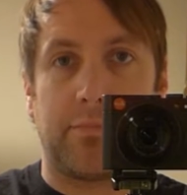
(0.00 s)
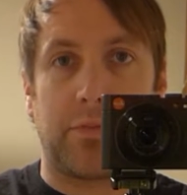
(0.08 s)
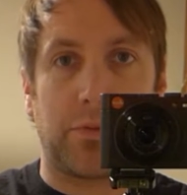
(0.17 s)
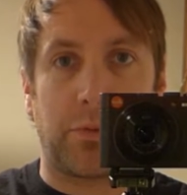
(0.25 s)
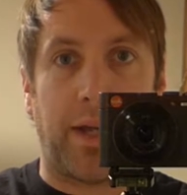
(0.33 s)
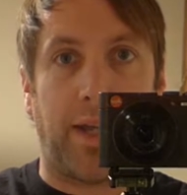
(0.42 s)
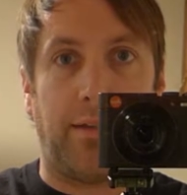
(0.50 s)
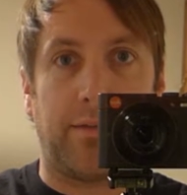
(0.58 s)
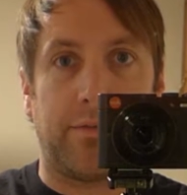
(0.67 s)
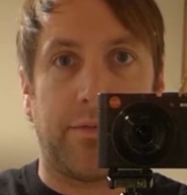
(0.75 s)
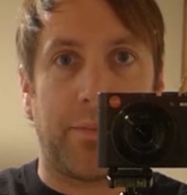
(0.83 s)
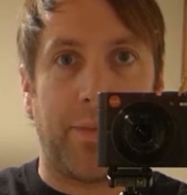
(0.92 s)
great
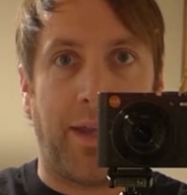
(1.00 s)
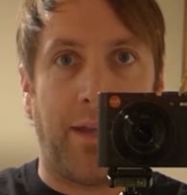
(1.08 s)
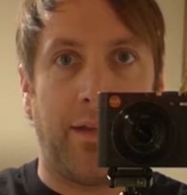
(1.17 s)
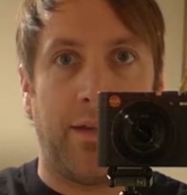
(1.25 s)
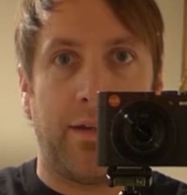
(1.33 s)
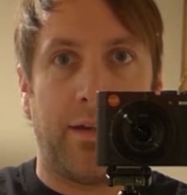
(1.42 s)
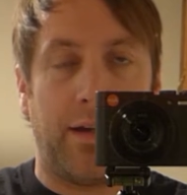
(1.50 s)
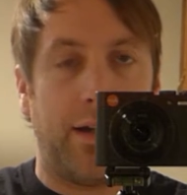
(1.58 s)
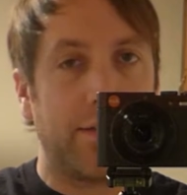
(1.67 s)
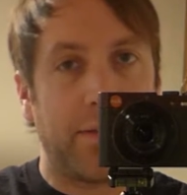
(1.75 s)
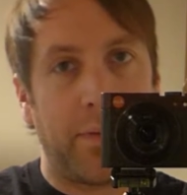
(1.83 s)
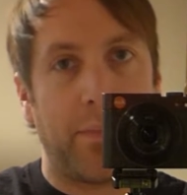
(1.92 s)
for me.
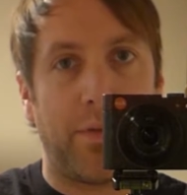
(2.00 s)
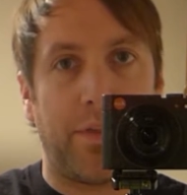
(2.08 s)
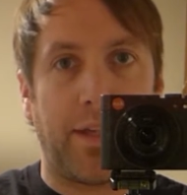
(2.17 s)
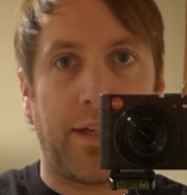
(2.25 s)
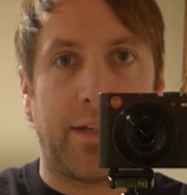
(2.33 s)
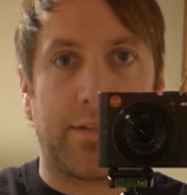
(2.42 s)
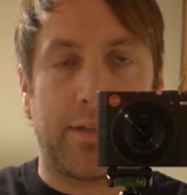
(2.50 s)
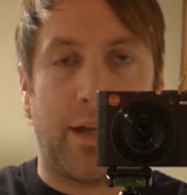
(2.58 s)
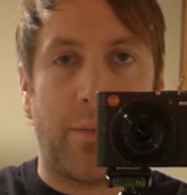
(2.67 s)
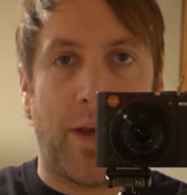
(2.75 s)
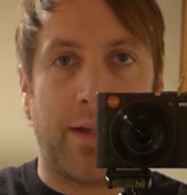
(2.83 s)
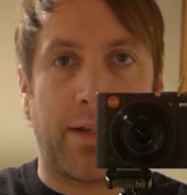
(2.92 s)
Some people think it's
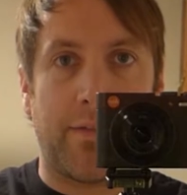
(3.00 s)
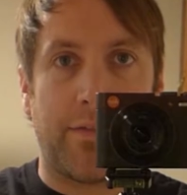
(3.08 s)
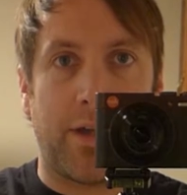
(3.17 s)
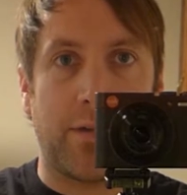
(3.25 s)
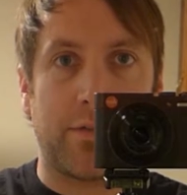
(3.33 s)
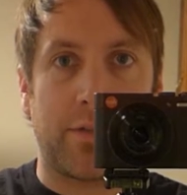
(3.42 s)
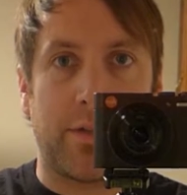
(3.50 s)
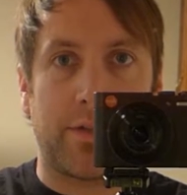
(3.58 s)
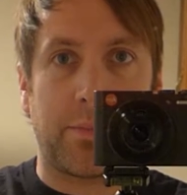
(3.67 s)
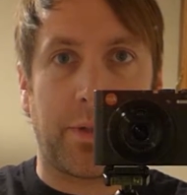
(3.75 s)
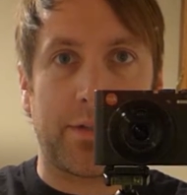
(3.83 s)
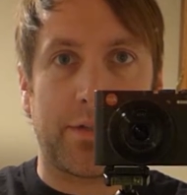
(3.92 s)
not wide enough though, so
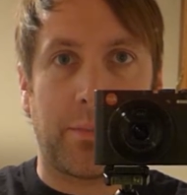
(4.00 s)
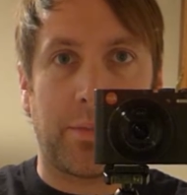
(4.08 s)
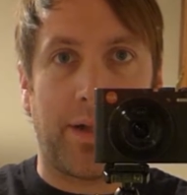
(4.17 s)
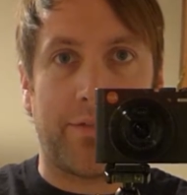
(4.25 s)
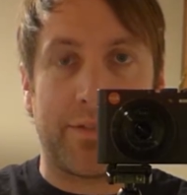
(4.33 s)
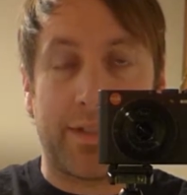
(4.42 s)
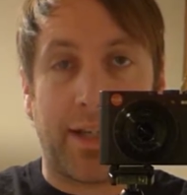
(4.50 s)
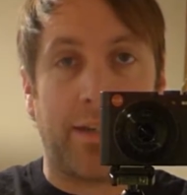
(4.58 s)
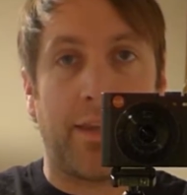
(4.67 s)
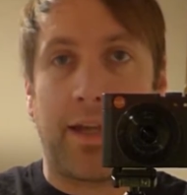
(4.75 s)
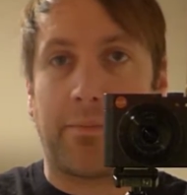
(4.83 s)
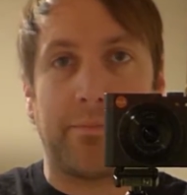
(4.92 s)
it's personal preference.
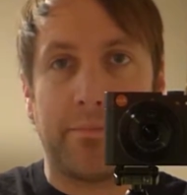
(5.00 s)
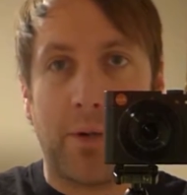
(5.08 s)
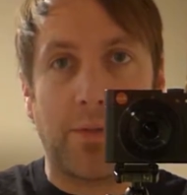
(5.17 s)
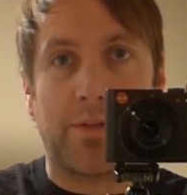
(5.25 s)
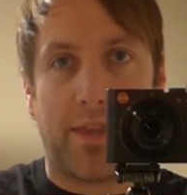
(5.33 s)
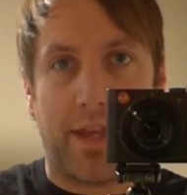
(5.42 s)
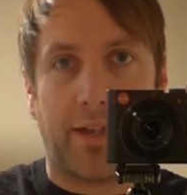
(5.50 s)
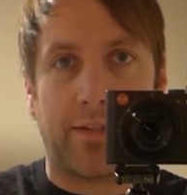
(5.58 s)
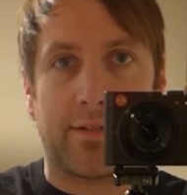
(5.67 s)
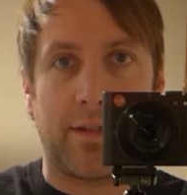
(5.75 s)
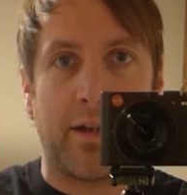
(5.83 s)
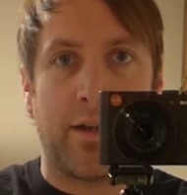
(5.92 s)
Again, like most
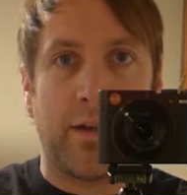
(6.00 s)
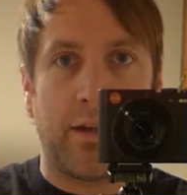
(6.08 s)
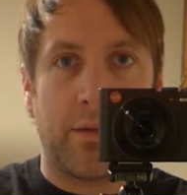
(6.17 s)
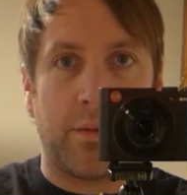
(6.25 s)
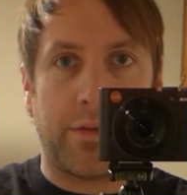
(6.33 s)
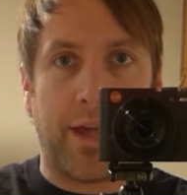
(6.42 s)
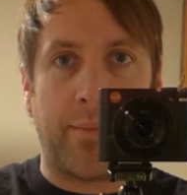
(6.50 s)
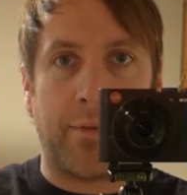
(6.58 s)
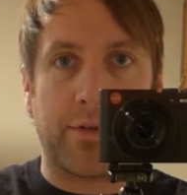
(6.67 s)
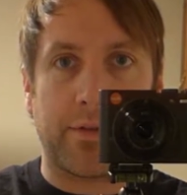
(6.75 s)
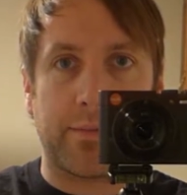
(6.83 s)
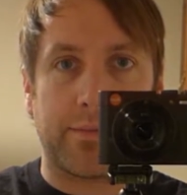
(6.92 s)
things with cameras.